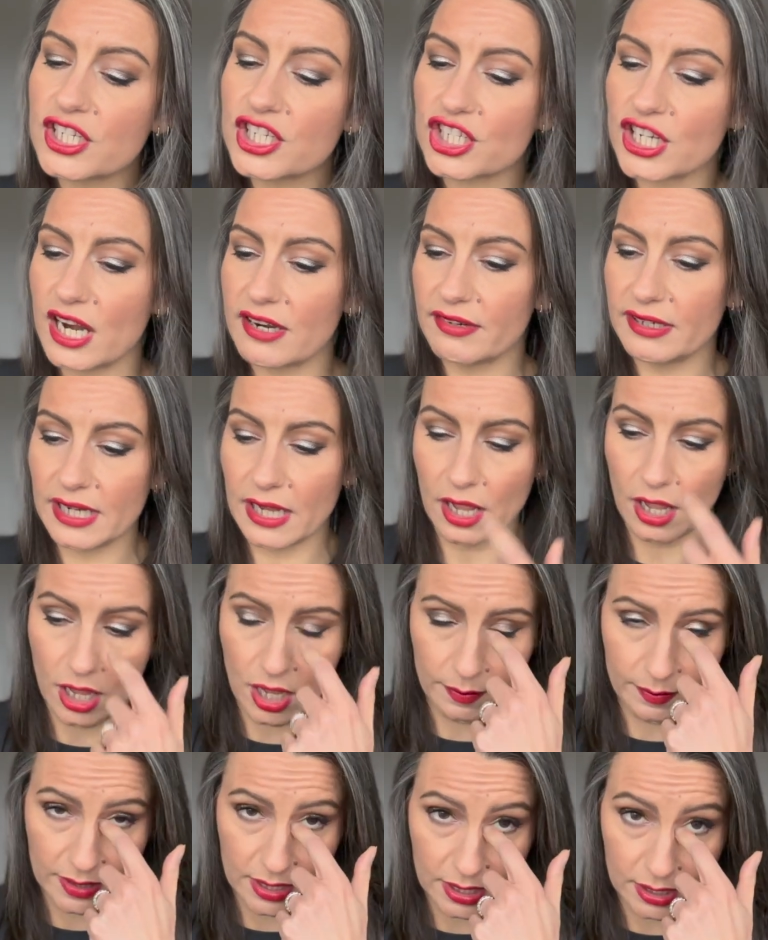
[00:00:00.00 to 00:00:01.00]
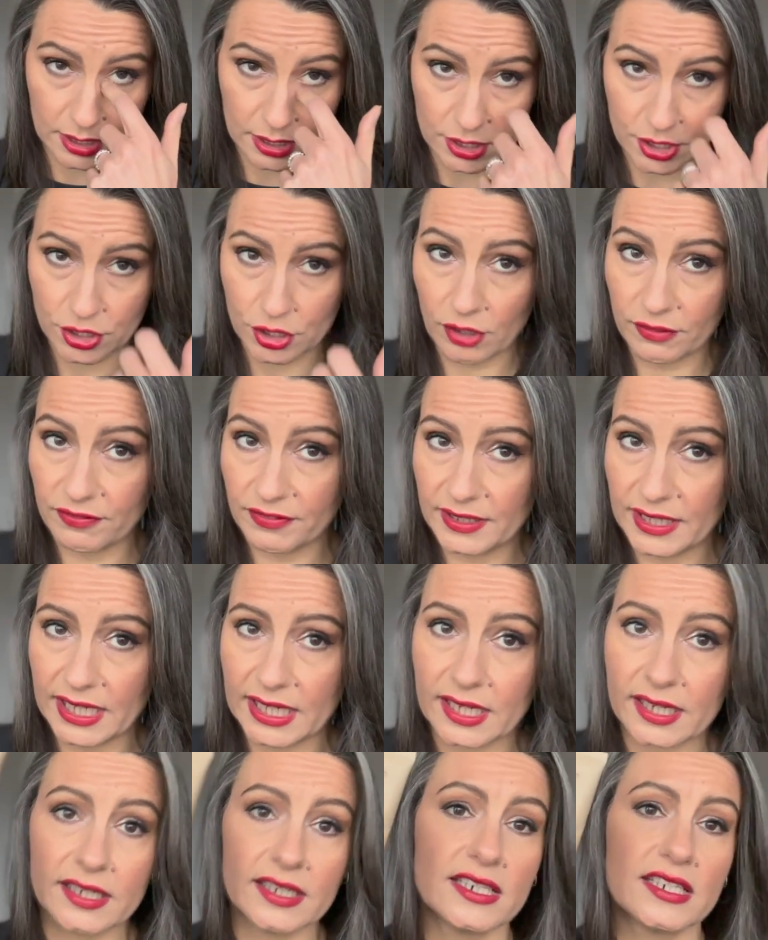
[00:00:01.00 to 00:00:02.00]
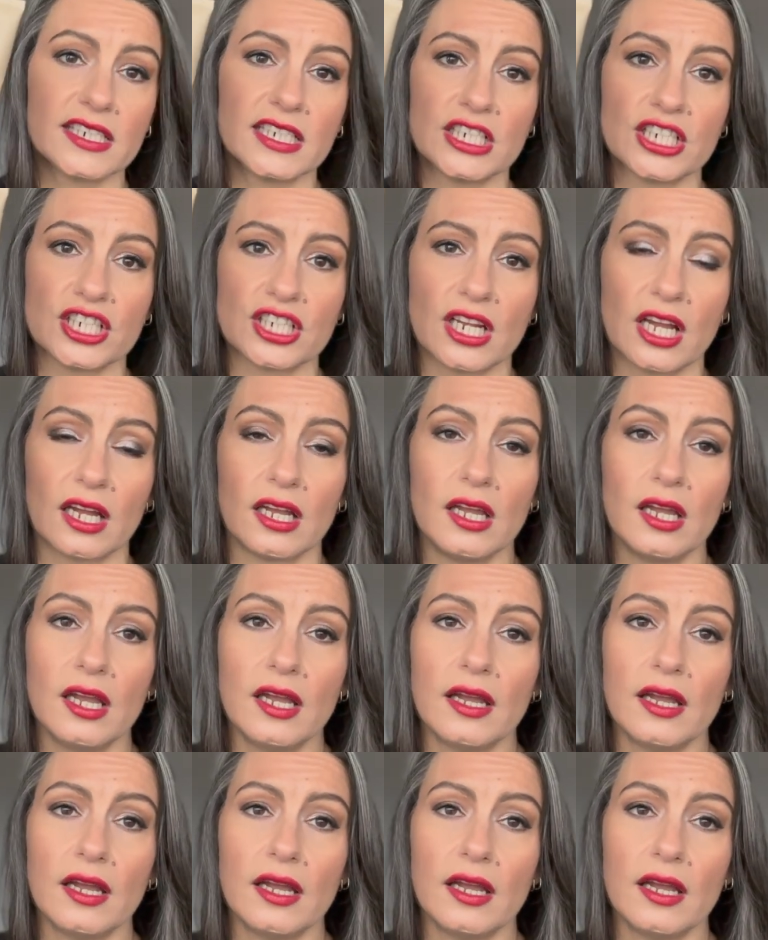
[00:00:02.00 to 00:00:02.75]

Cherry Almond Softening Conditioner.